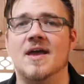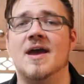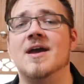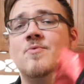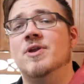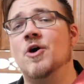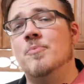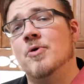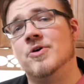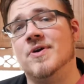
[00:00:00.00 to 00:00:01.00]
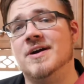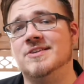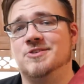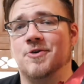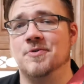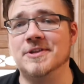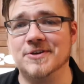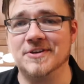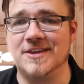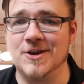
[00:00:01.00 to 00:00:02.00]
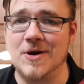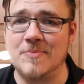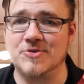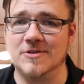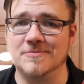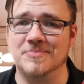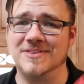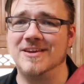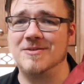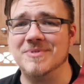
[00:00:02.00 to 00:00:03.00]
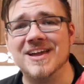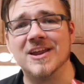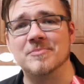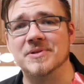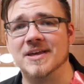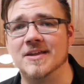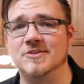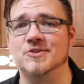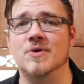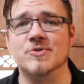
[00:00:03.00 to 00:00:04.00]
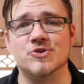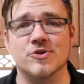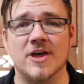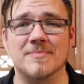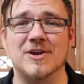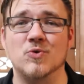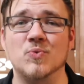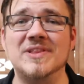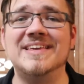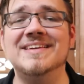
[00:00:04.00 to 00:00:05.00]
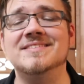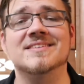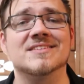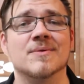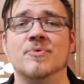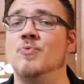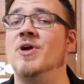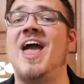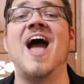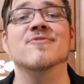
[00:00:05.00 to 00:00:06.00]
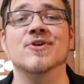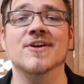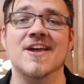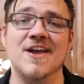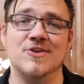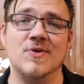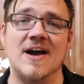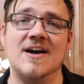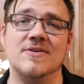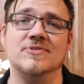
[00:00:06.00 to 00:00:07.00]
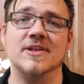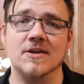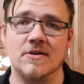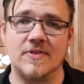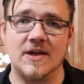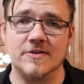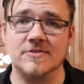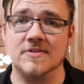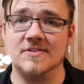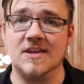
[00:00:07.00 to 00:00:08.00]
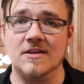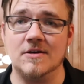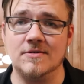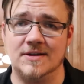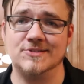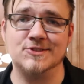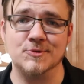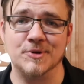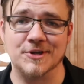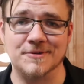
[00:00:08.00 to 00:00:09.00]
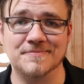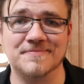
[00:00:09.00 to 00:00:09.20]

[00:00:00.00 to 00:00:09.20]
Hey, we know pork rinds are a really good keto option, but they can be kind of bland, so I'm gonna show you how to make a really easy dip with whatever you have laying around the house that's keto and super good.